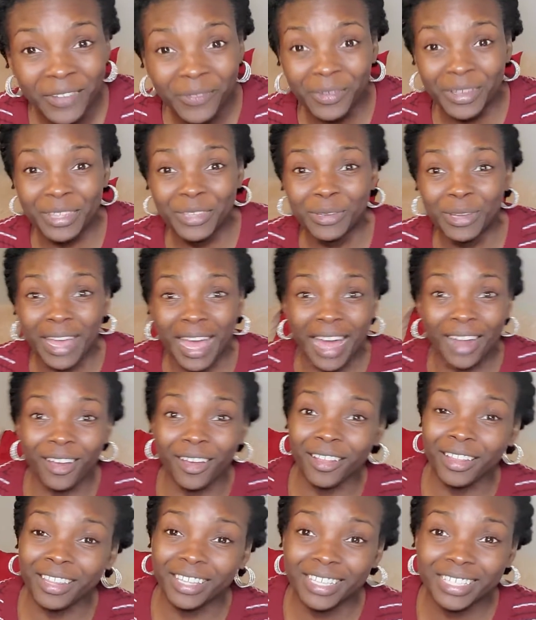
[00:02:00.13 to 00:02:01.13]
When you got
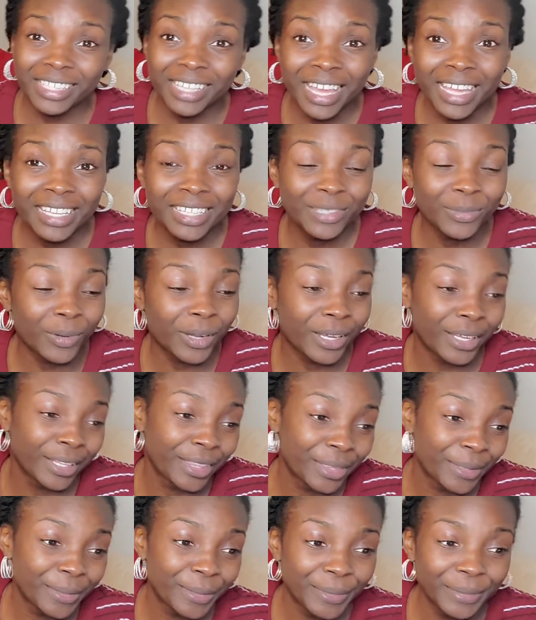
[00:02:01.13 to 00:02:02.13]
all of these ladies
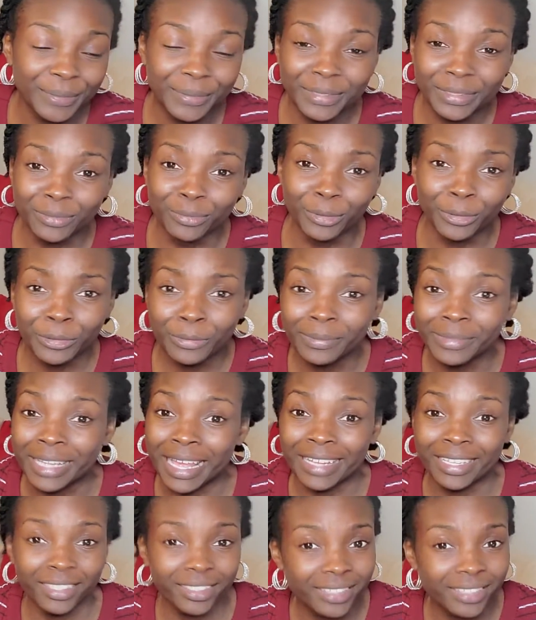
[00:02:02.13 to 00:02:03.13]
walking through the room at the